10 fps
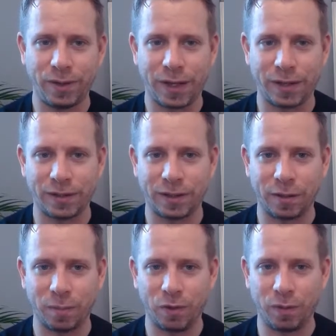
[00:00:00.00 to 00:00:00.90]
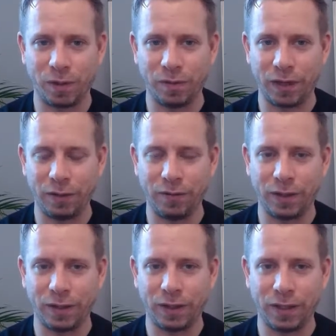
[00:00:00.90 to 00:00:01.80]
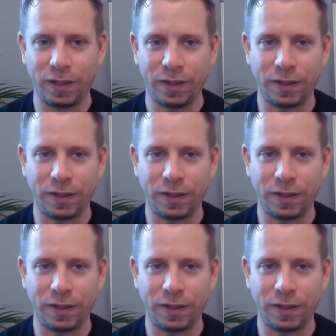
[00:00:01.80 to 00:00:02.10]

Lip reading: as to the movement of lifting the knee.